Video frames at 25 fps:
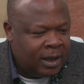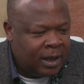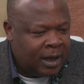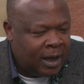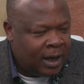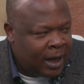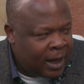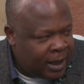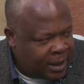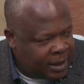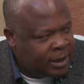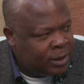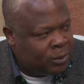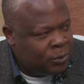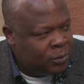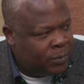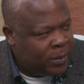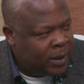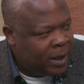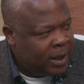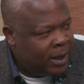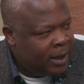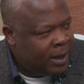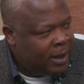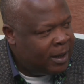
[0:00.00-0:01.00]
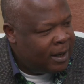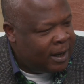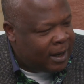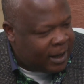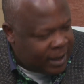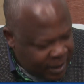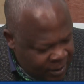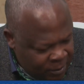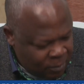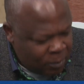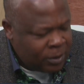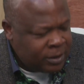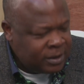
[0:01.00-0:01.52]
Andy Uba.
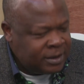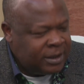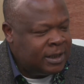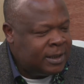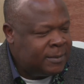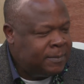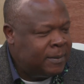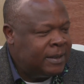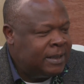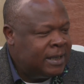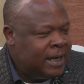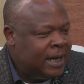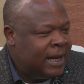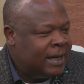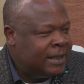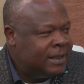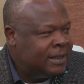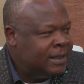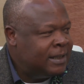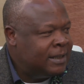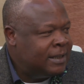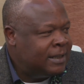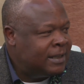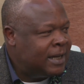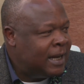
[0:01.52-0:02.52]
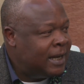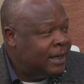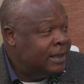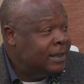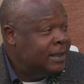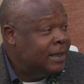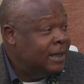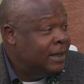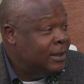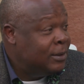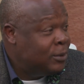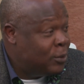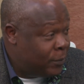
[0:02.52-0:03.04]
He was a special assistant
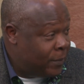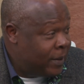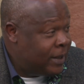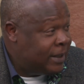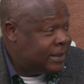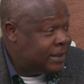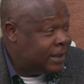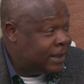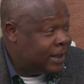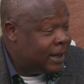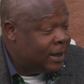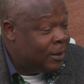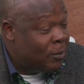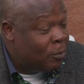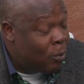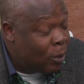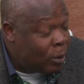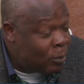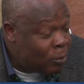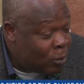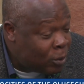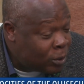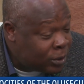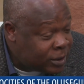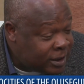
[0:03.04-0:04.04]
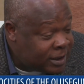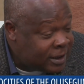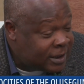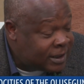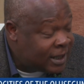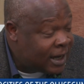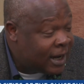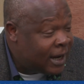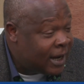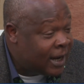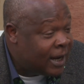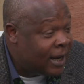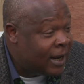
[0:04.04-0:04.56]
domestic. What was his
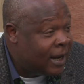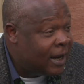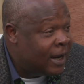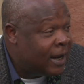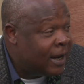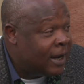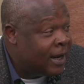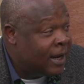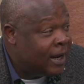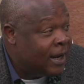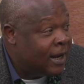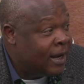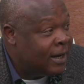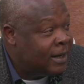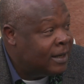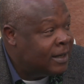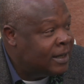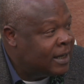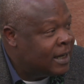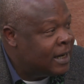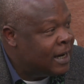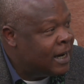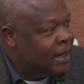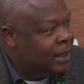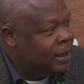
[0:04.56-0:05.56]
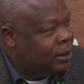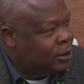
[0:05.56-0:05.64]
declaration?